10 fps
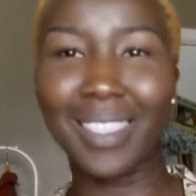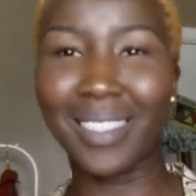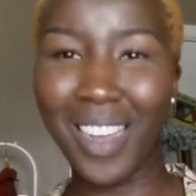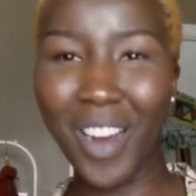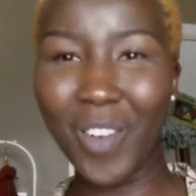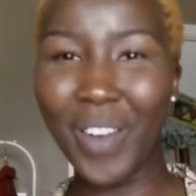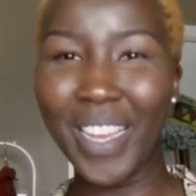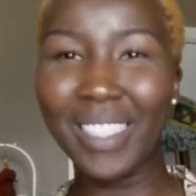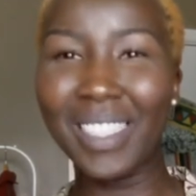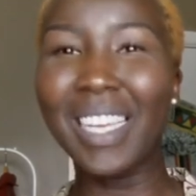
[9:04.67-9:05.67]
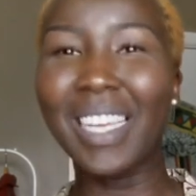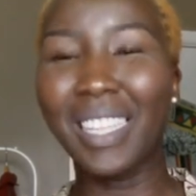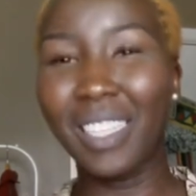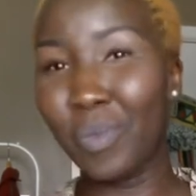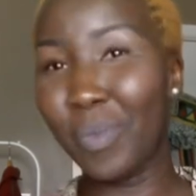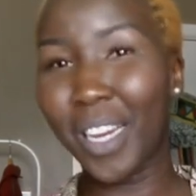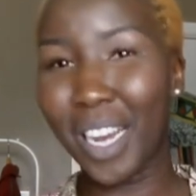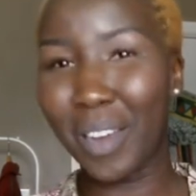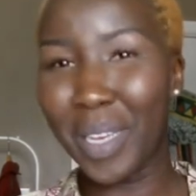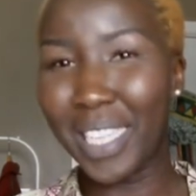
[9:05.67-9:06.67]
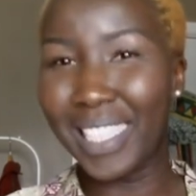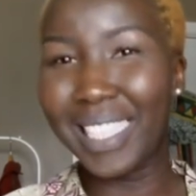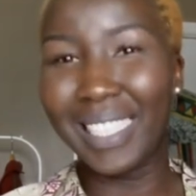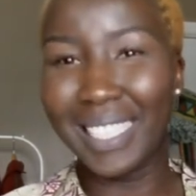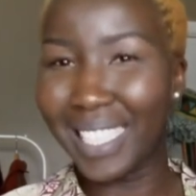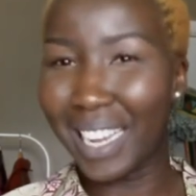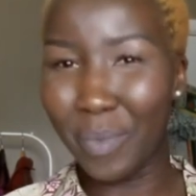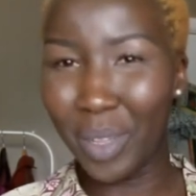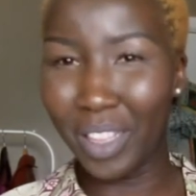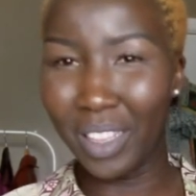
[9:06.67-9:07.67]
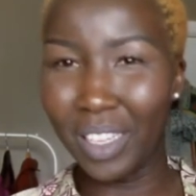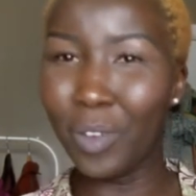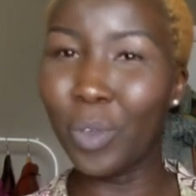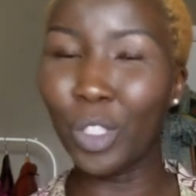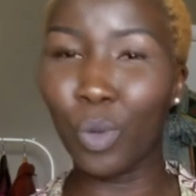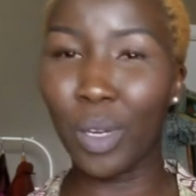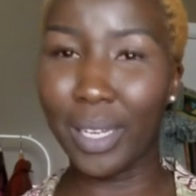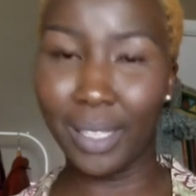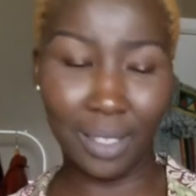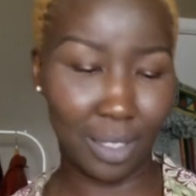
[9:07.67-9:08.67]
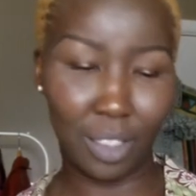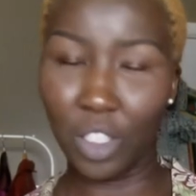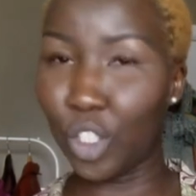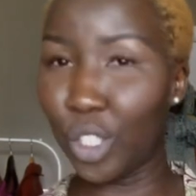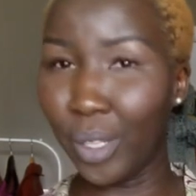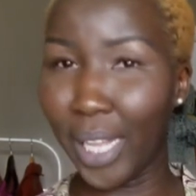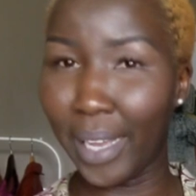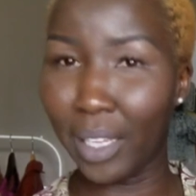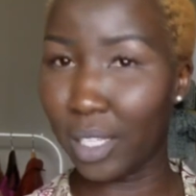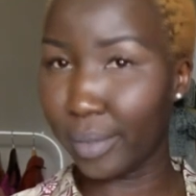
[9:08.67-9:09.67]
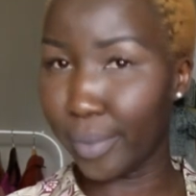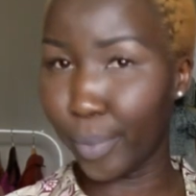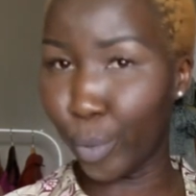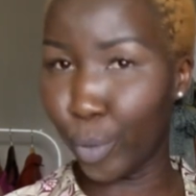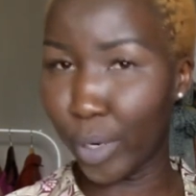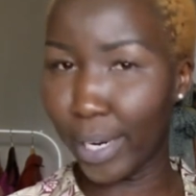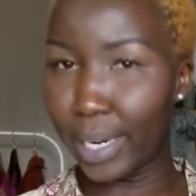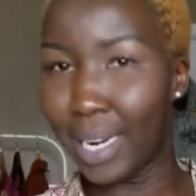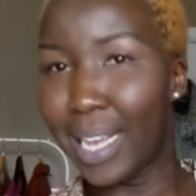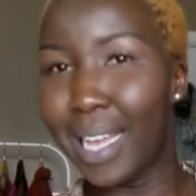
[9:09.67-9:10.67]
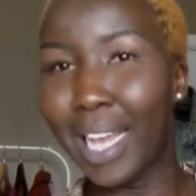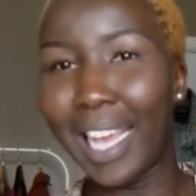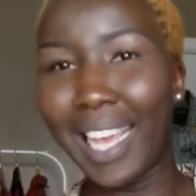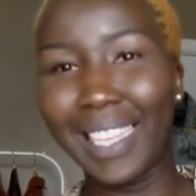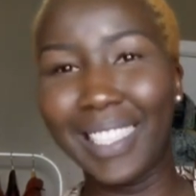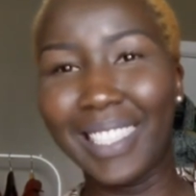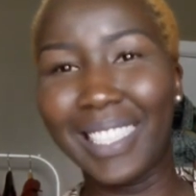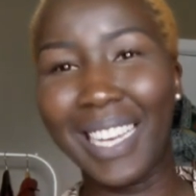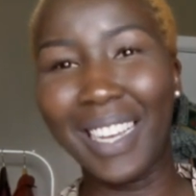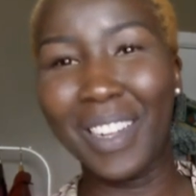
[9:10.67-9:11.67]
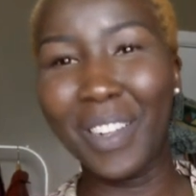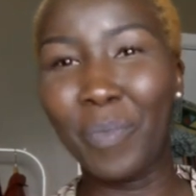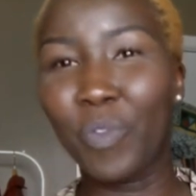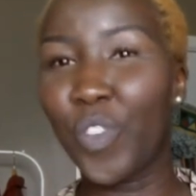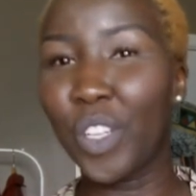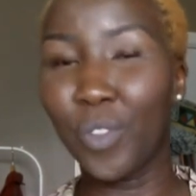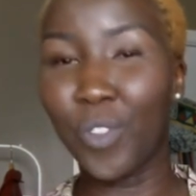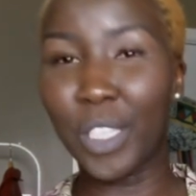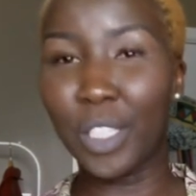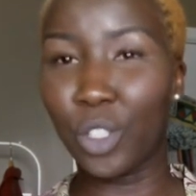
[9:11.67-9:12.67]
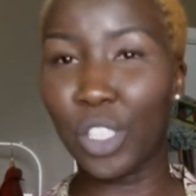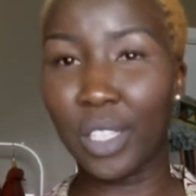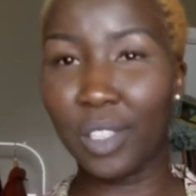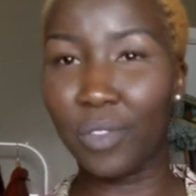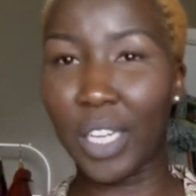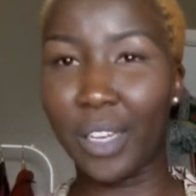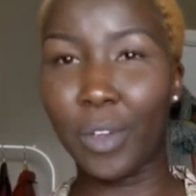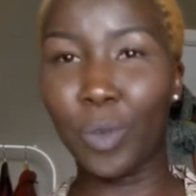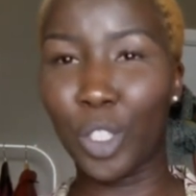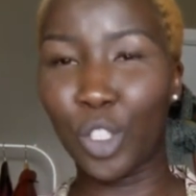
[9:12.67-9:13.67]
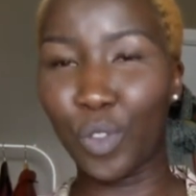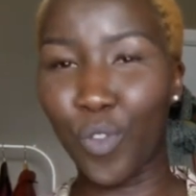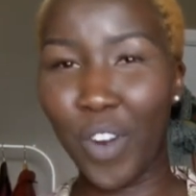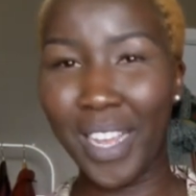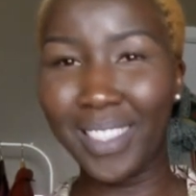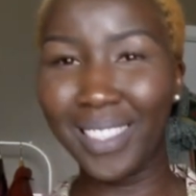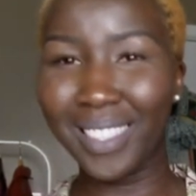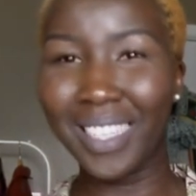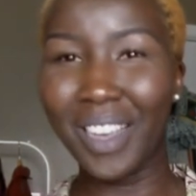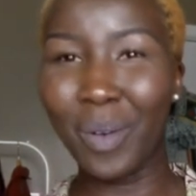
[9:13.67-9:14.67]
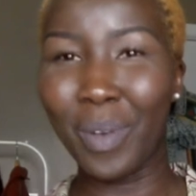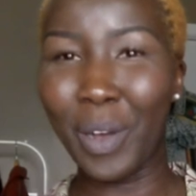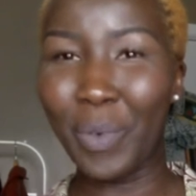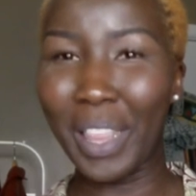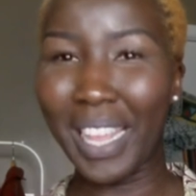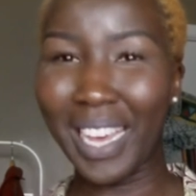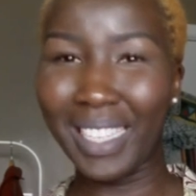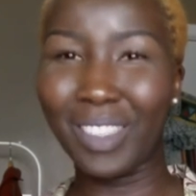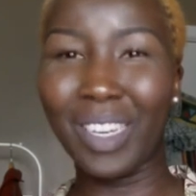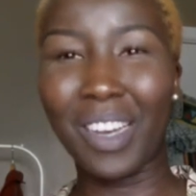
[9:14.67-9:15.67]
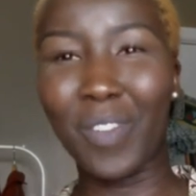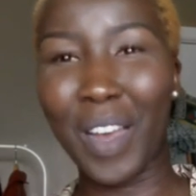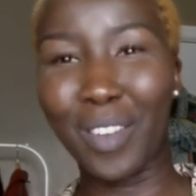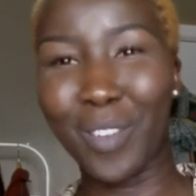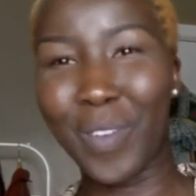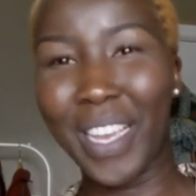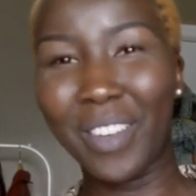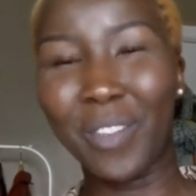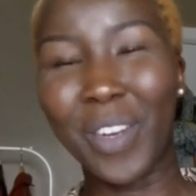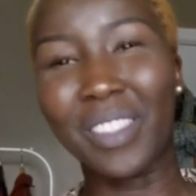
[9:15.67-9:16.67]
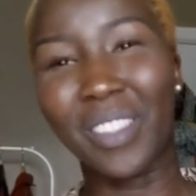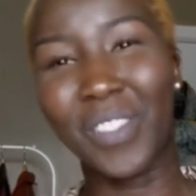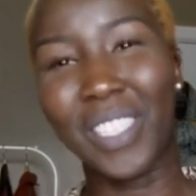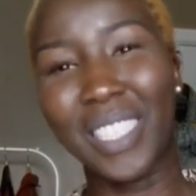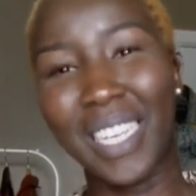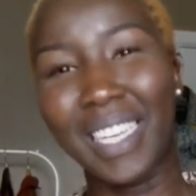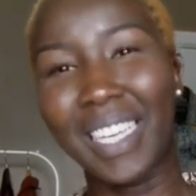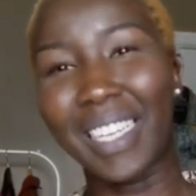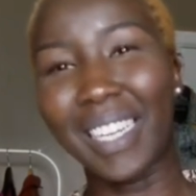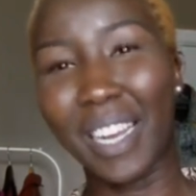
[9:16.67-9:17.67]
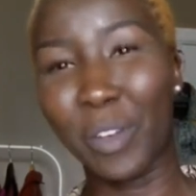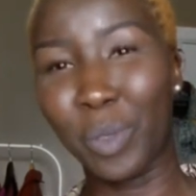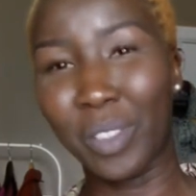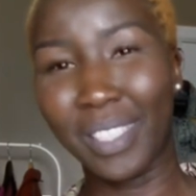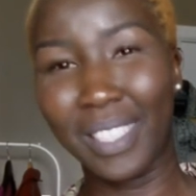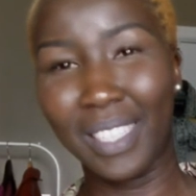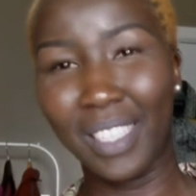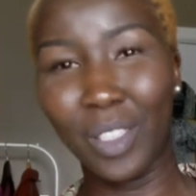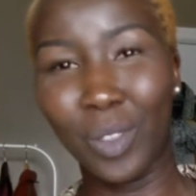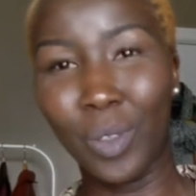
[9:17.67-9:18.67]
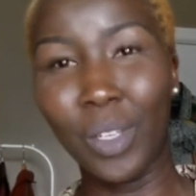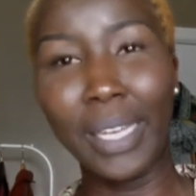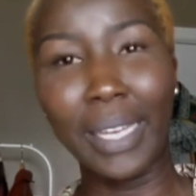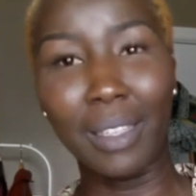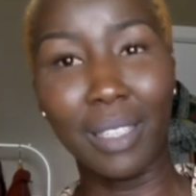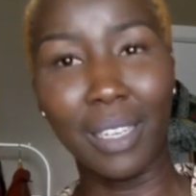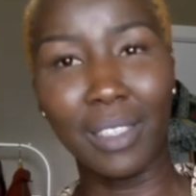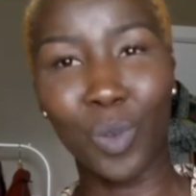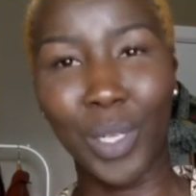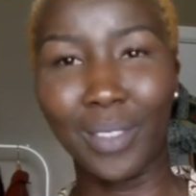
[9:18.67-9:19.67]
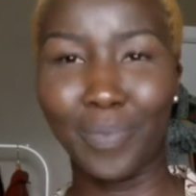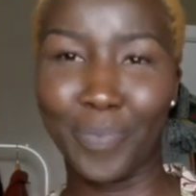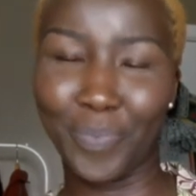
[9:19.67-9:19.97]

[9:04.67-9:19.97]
As always, leave me a comment down below. Which one did you like more? And feel free to share the video with your friends. But with that, you have a great rest of the day, and I will see you in the next one.